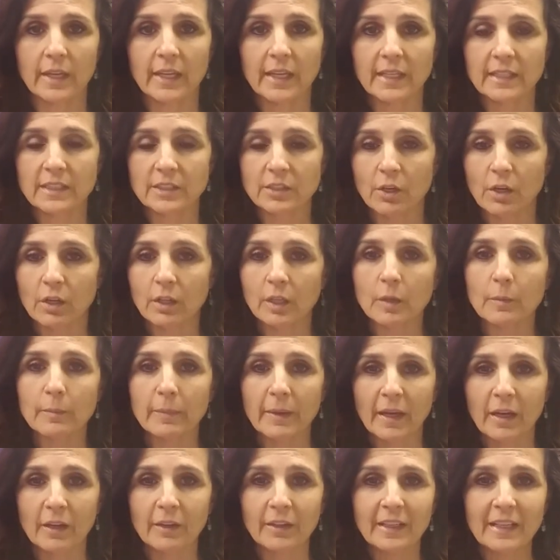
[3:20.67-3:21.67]
It's all
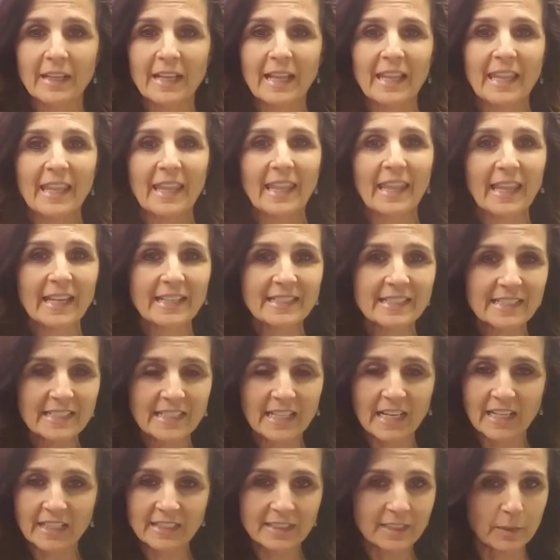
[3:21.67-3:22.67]
about less
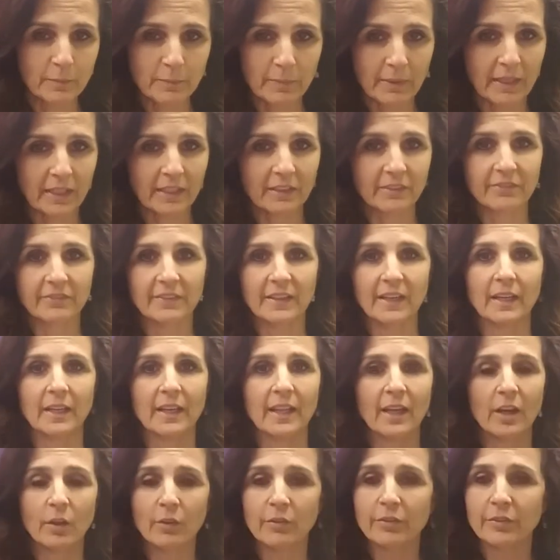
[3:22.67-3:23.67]
toxic body fat,
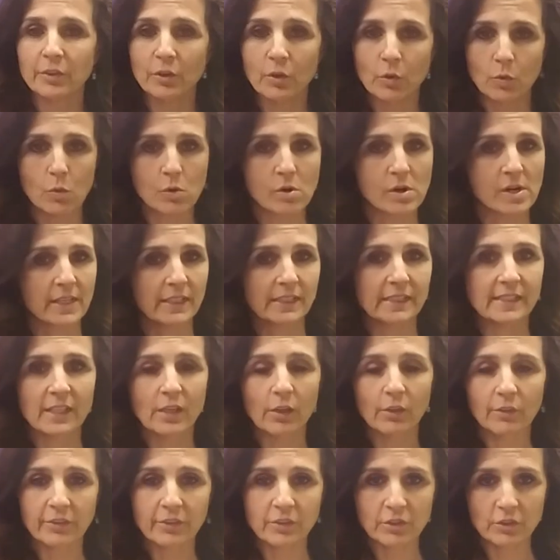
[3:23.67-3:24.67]
healthier organs,
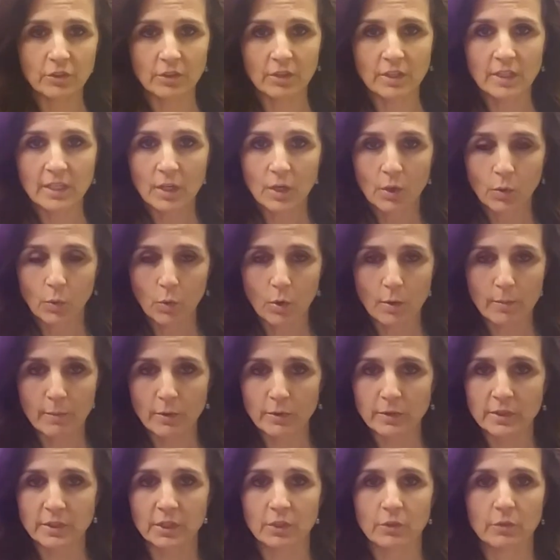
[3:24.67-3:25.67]
healthier
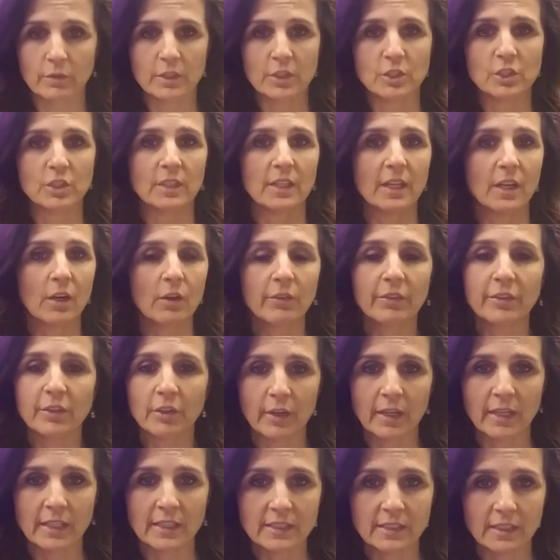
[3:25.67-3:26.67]
hormone secretion, healthier
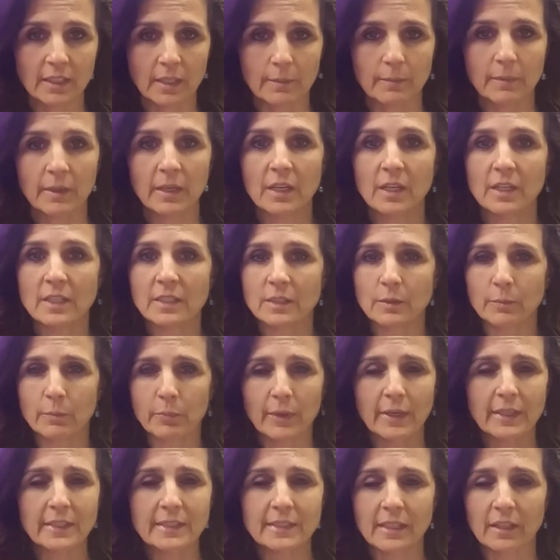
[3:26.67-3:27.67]
enzyme to
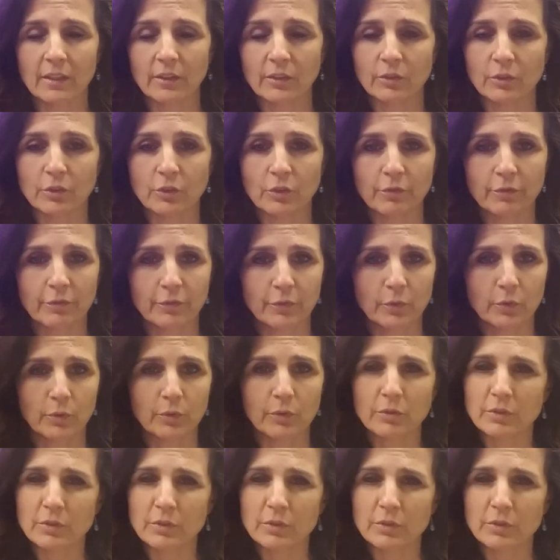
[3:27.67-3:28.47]
break down your food.